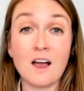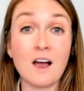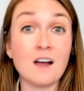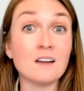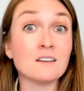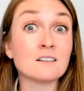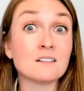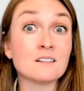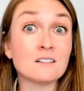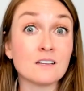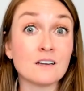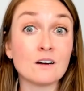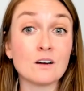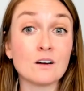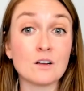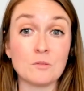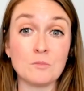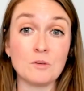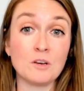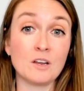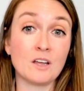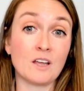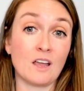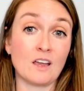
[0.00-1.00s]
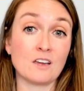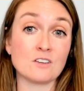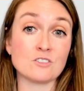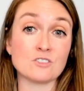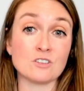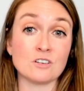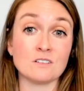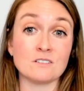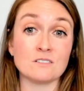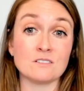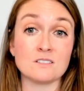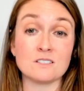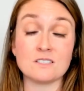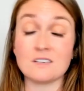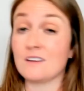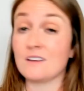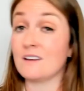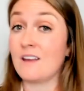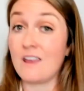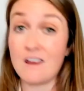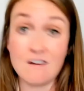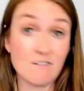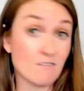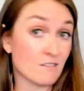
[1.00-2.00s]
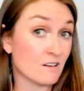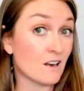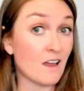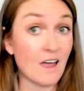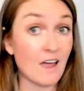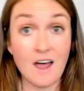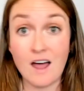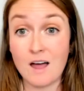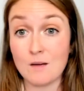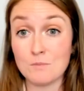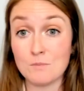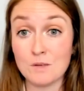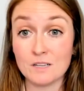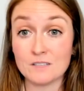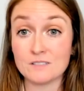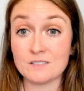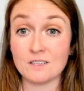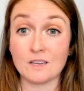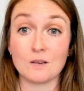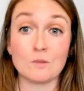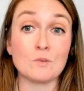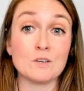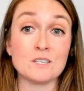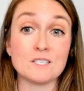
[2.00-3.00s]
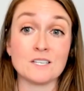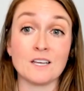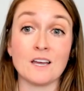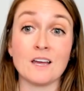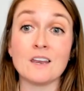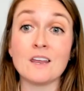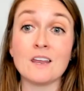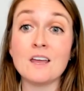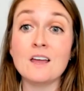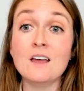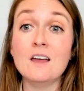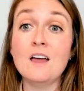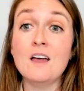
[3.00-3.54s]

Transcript: unclear communications, inherited habits, like we said,